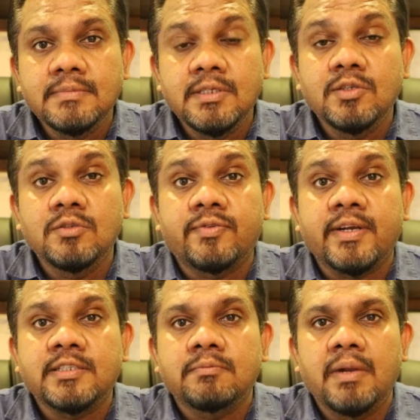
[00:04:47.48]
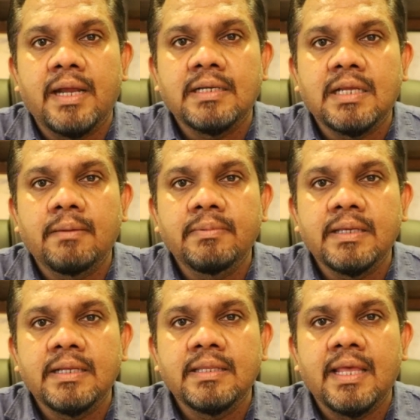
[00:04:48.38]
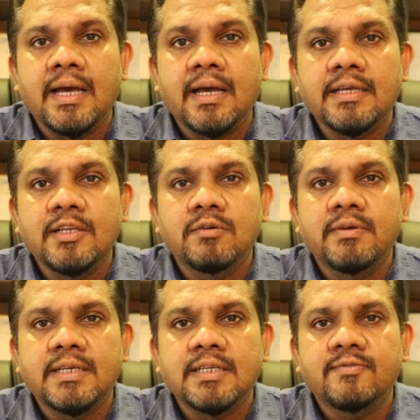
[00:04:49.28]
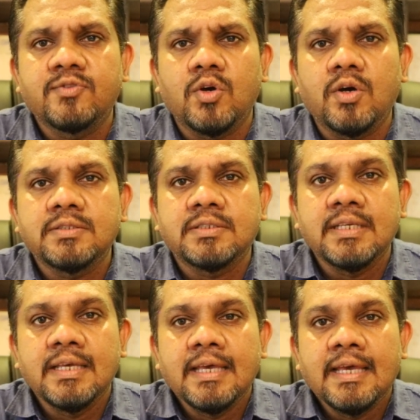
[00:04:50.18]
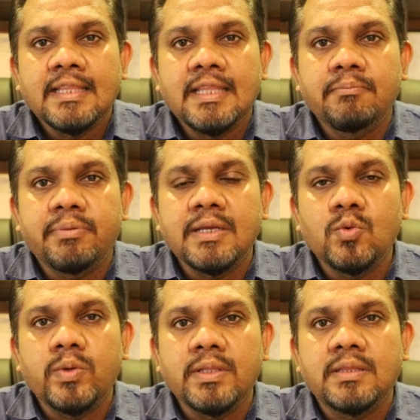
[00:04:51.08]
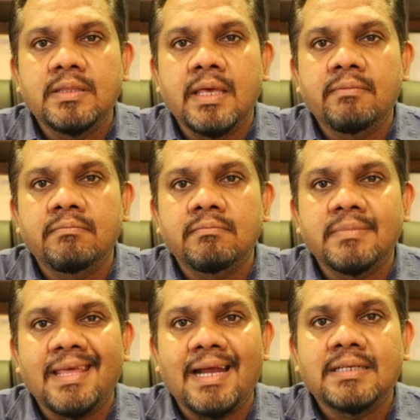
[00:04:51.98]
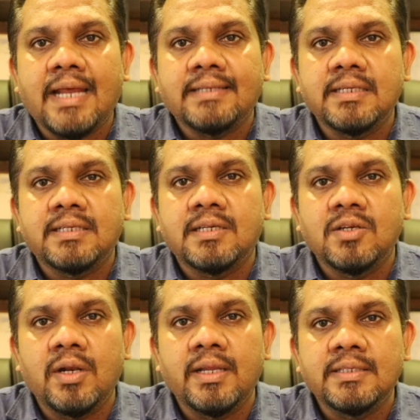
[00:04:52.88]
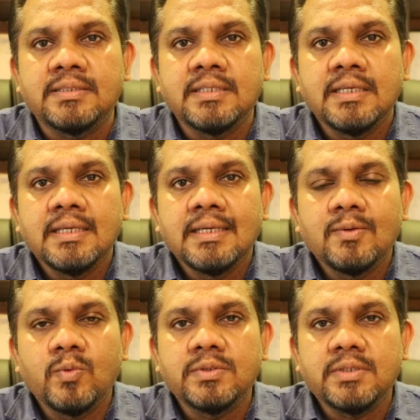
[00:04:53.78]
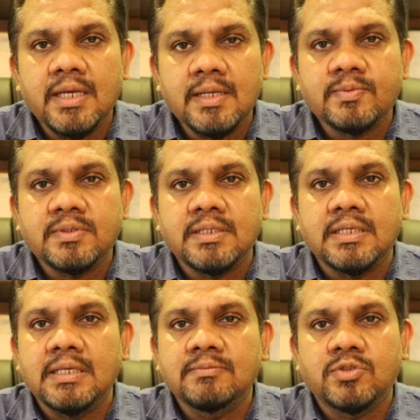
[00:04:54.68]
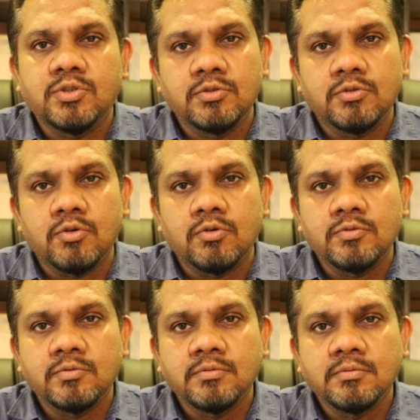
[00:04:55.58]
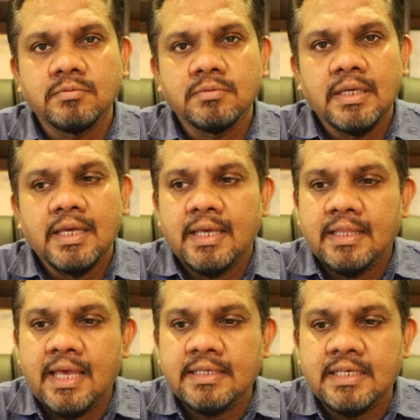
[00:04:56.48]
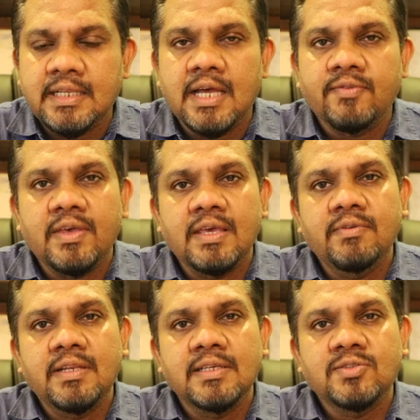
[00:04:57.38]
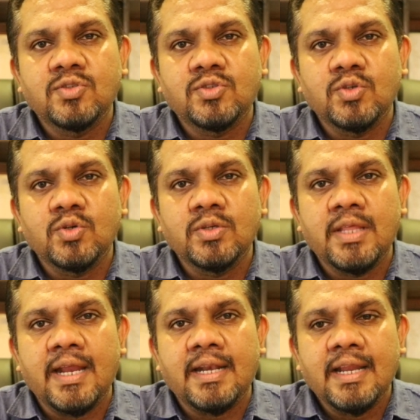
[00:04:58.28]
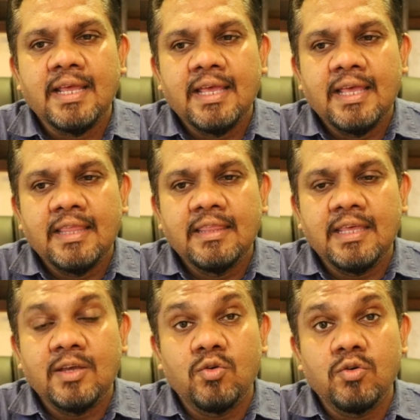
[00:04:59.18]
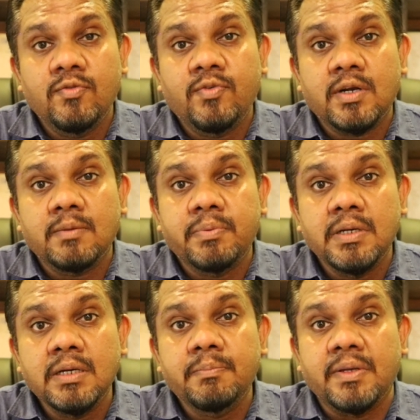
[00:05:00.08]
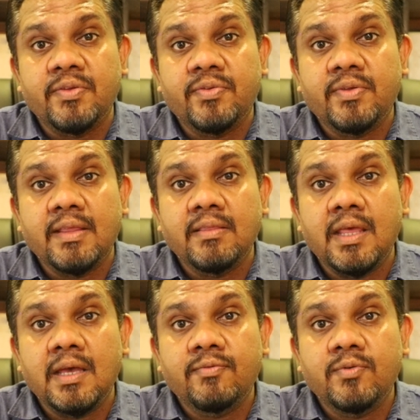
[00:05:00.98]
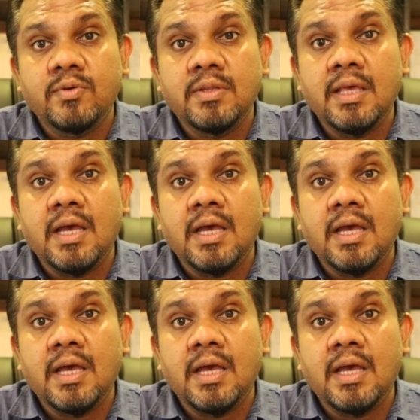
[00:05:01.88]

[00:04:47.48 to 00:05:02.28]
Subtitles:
new fresh blood coming in, their innovative thoughts, they bring with them their tacit knowledge, which helps the teams to grow. There is enough evidence to show that they go for a purpose and therefore they